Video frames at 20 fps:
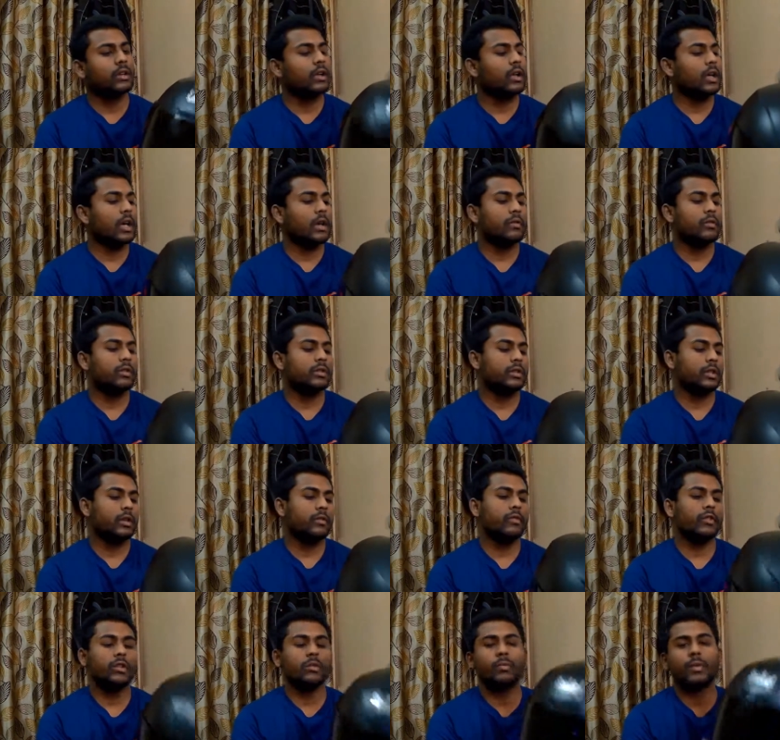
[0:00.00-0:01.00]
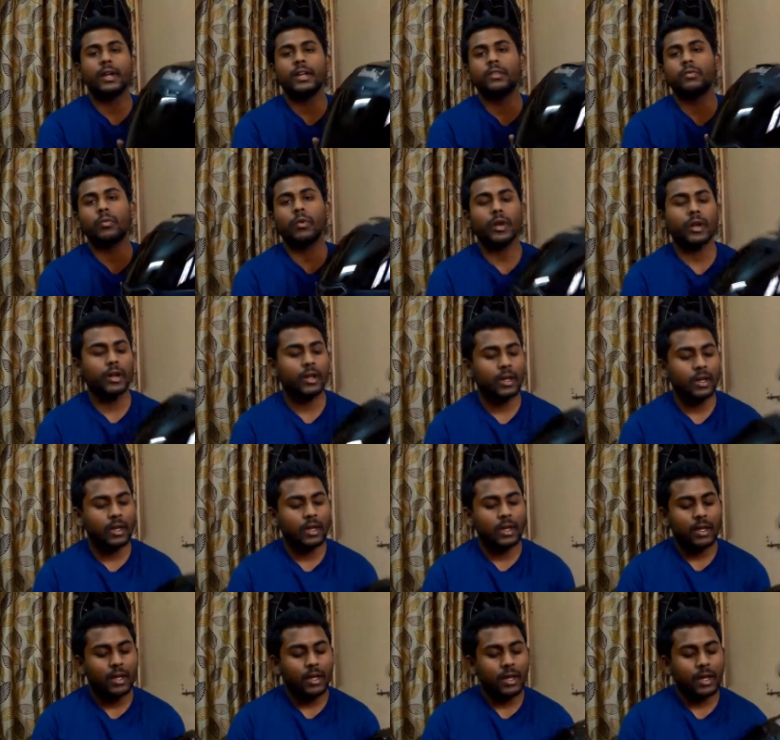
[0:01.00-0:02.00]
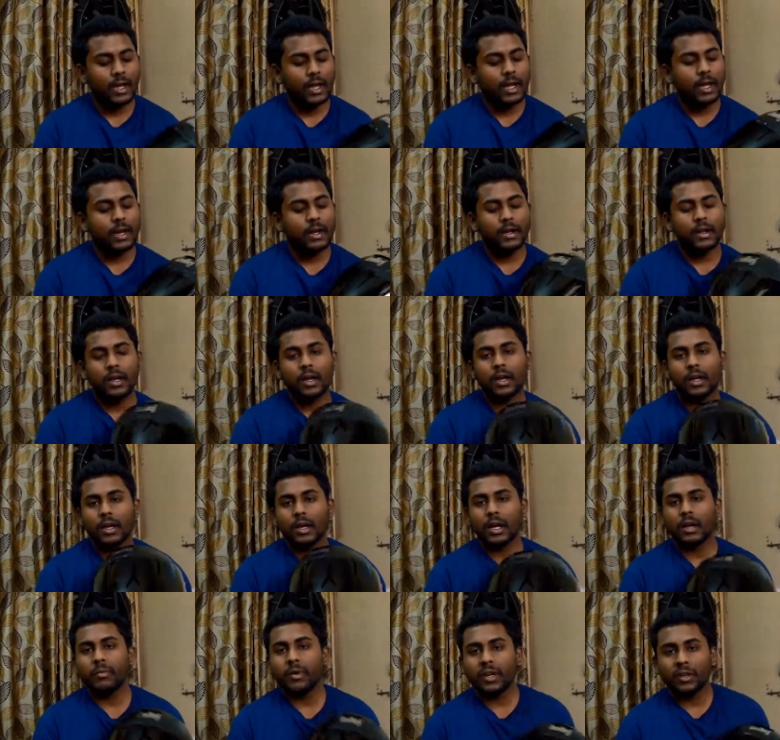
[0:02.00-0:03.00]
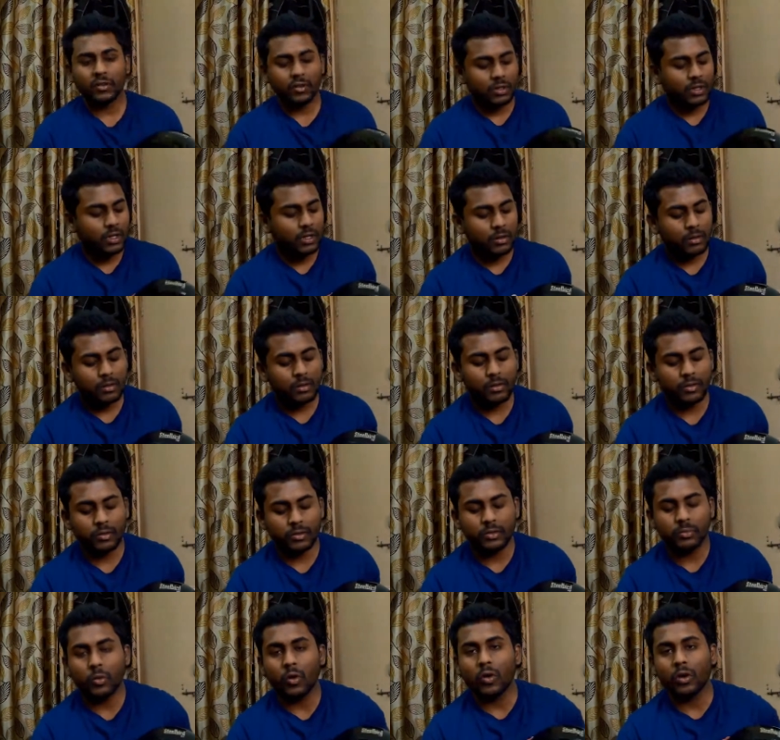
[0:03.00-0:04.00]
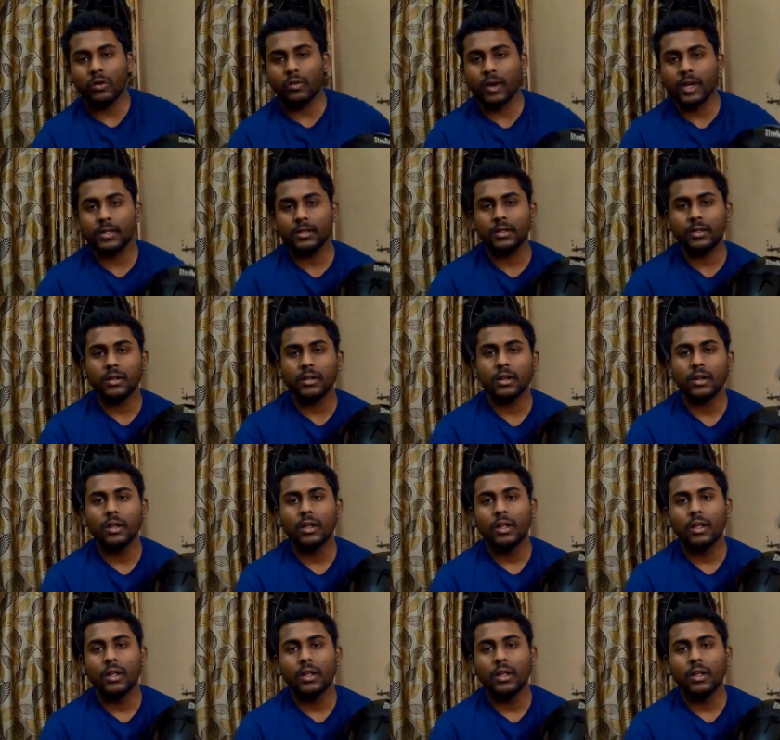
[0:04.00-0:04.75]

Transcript: I would say for the price point and coming to the smoke visor